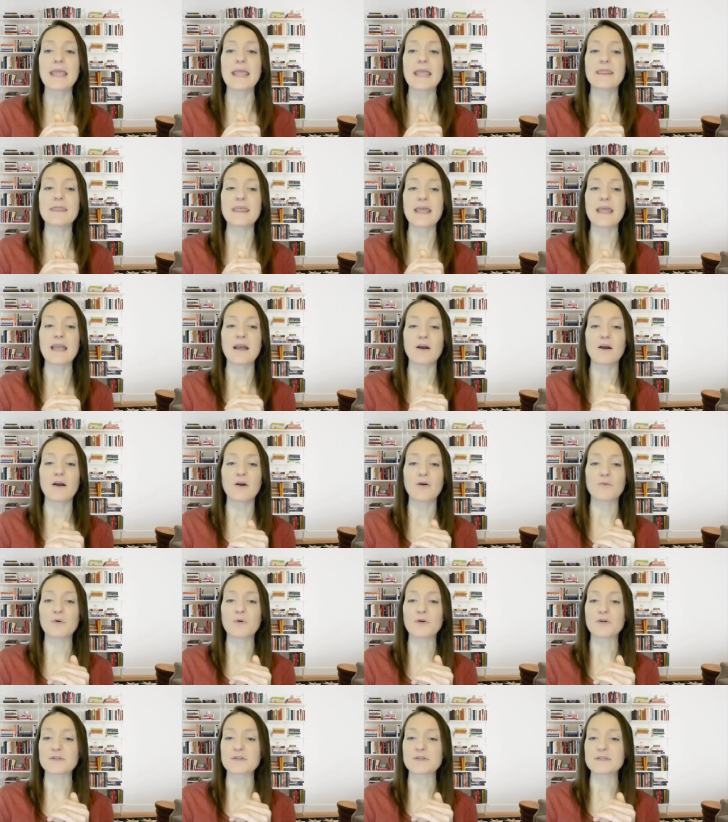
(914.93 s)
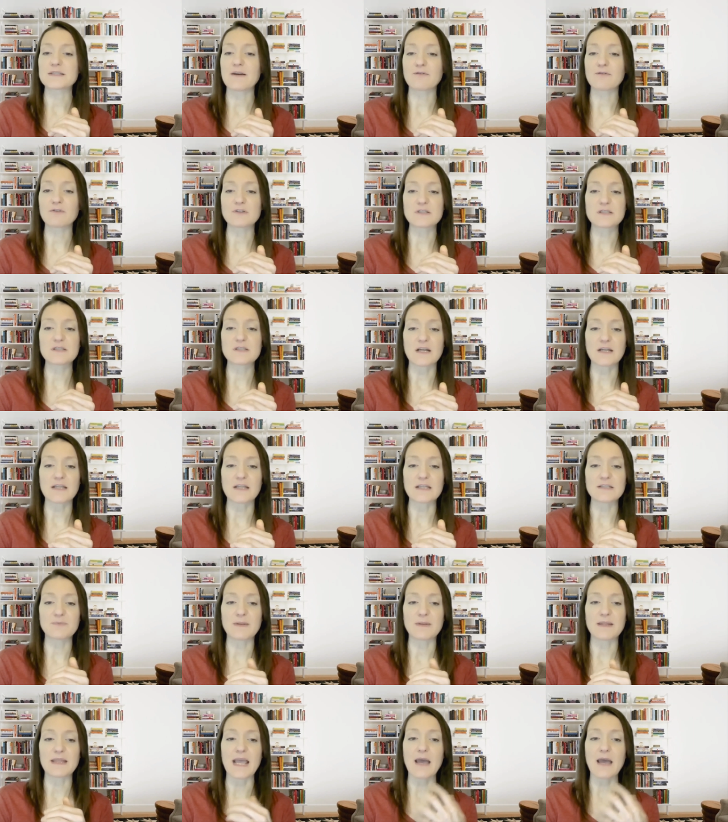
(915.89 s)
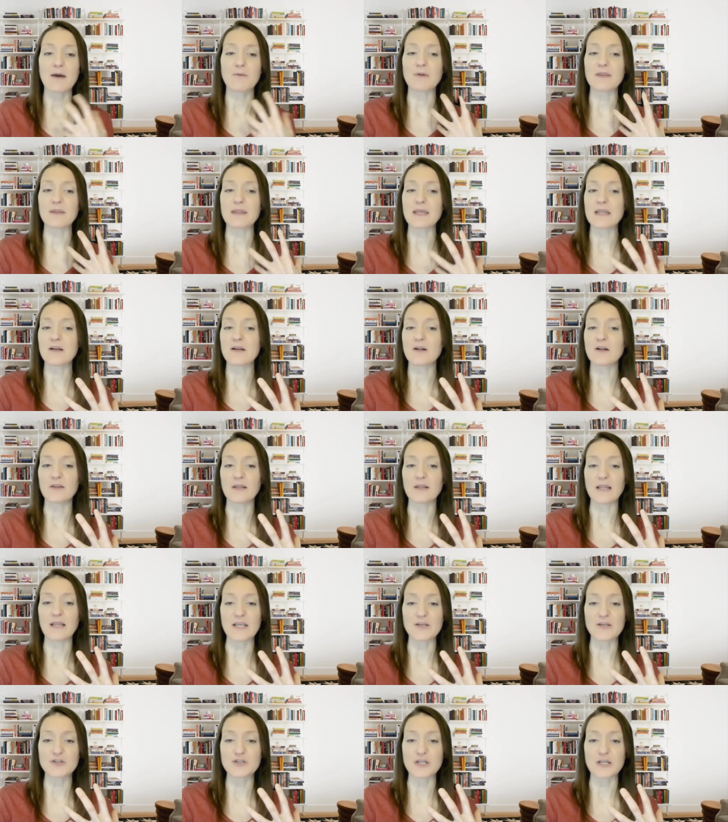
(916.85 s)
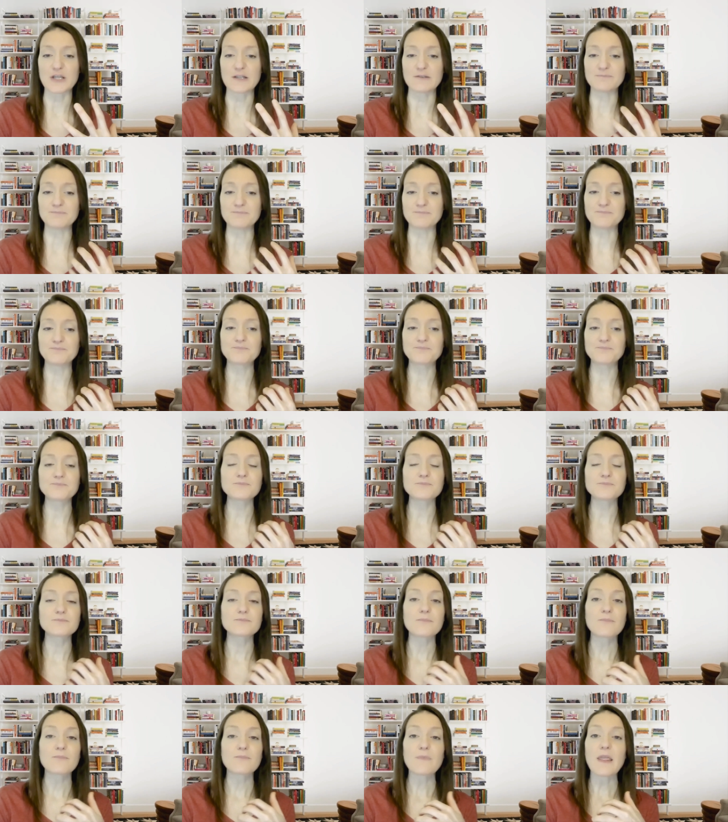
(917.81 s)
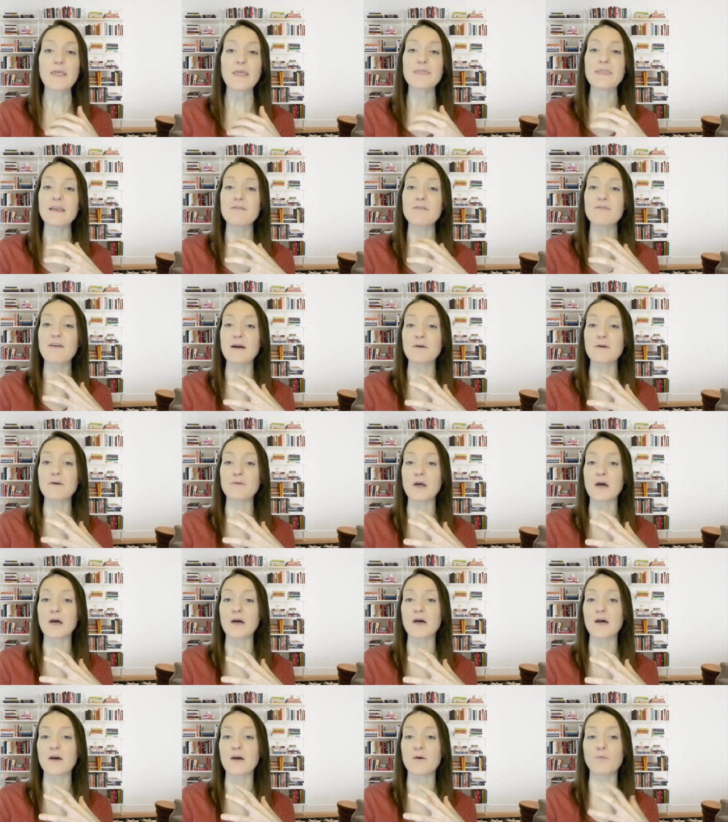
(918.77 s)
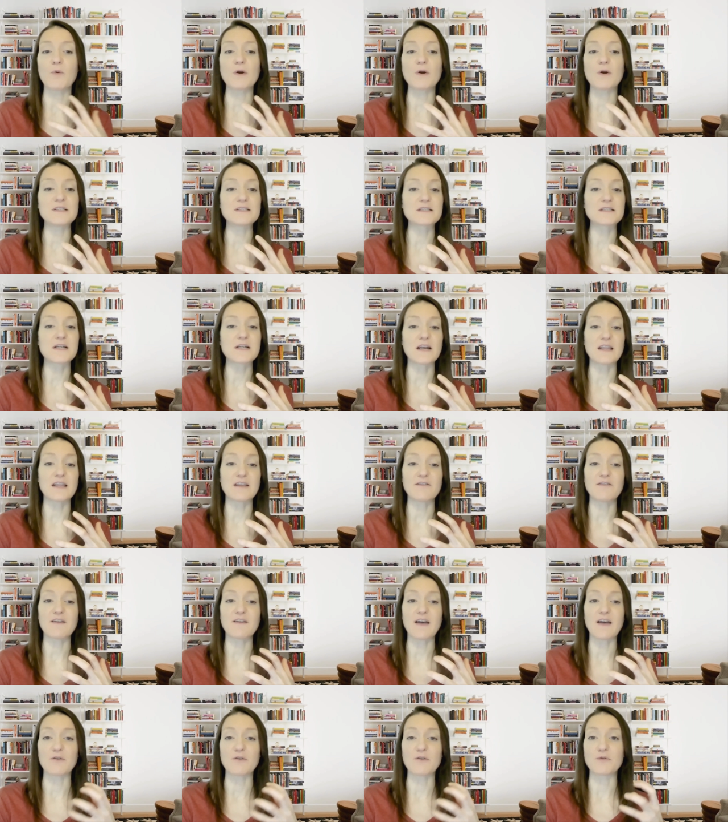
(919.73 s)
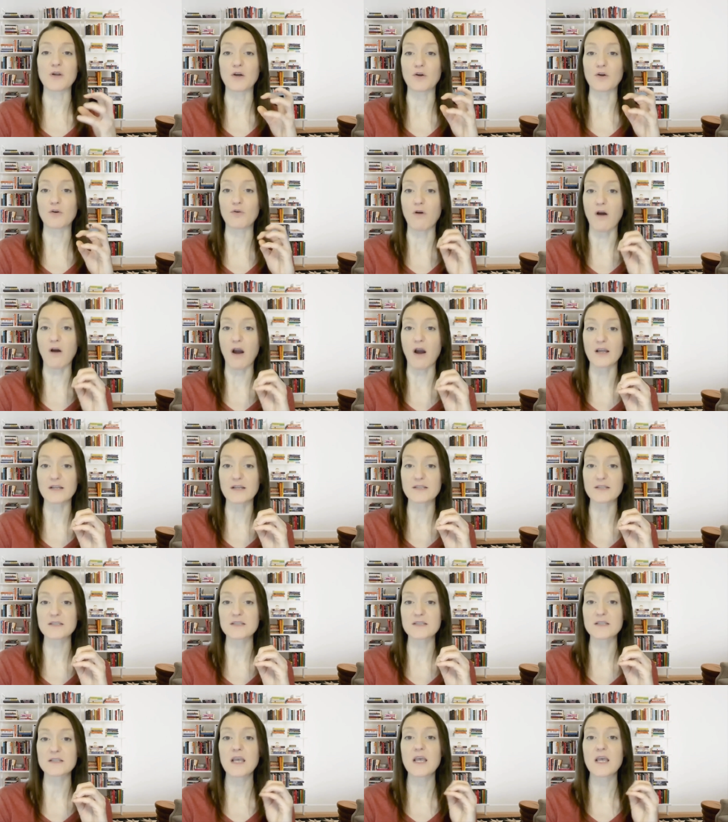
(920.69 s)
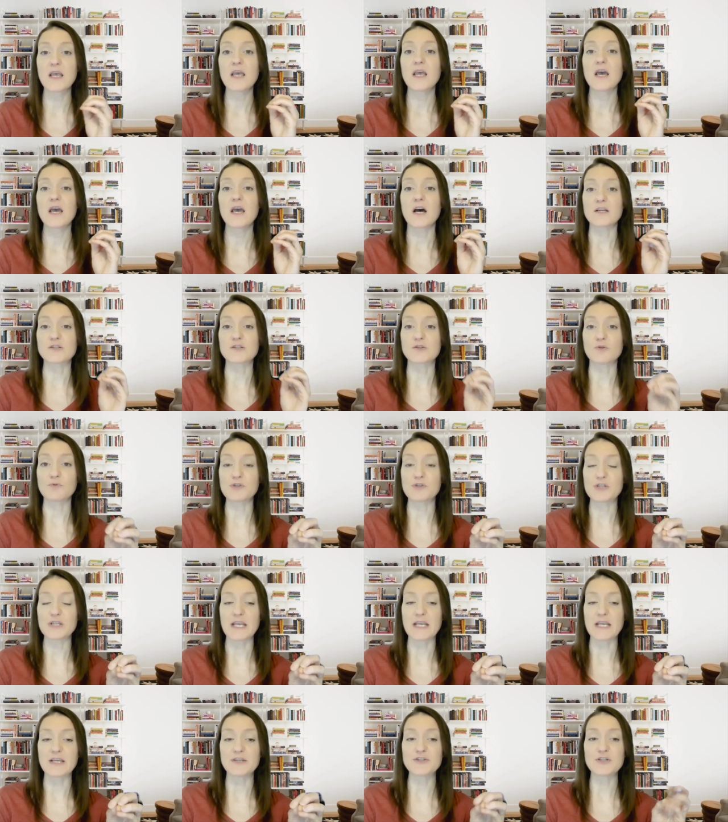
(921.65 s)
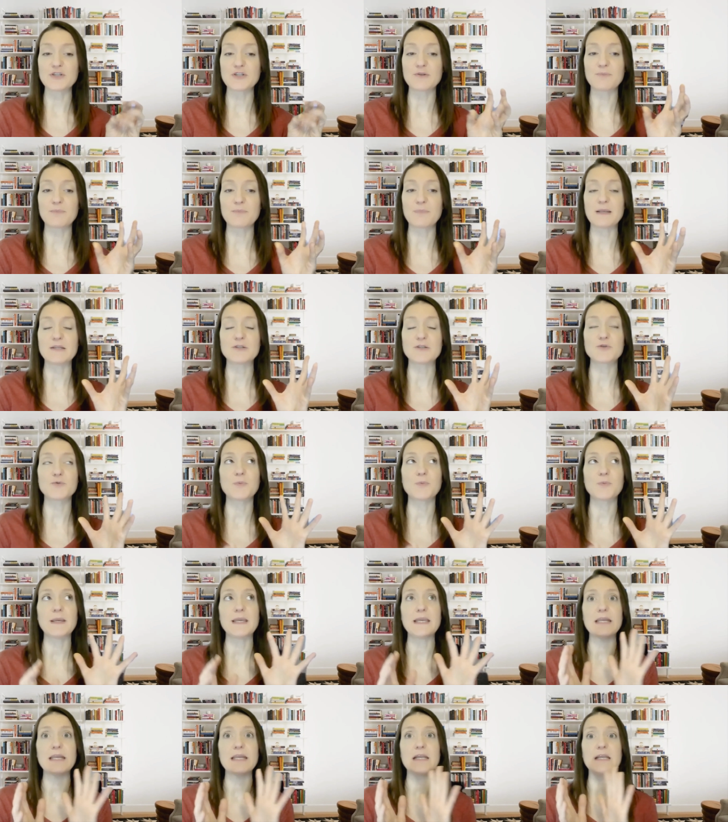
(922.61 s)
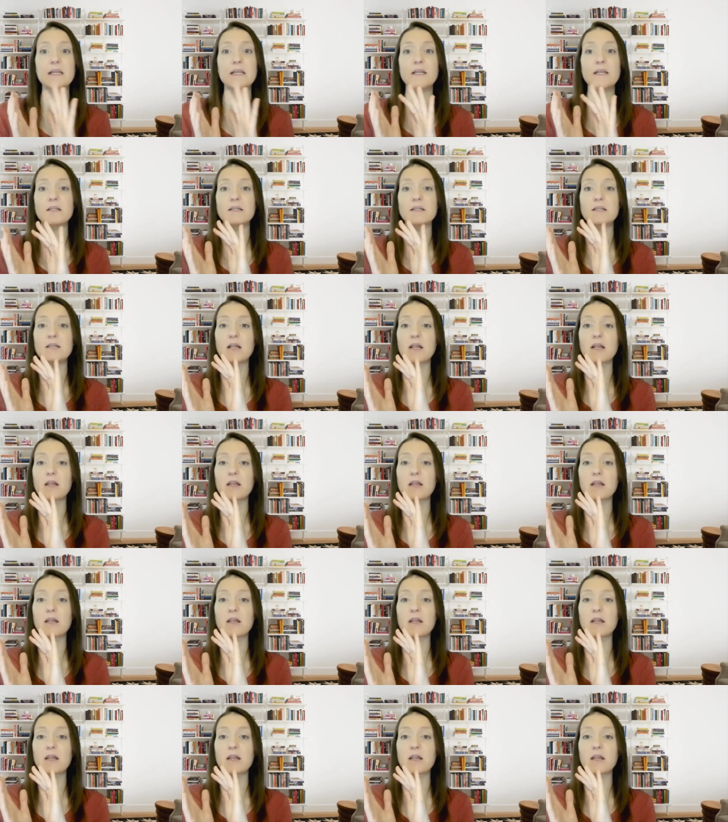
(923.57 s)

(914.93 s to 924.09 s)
there were several studies with that with inhalation they found uh, one study found a cross association between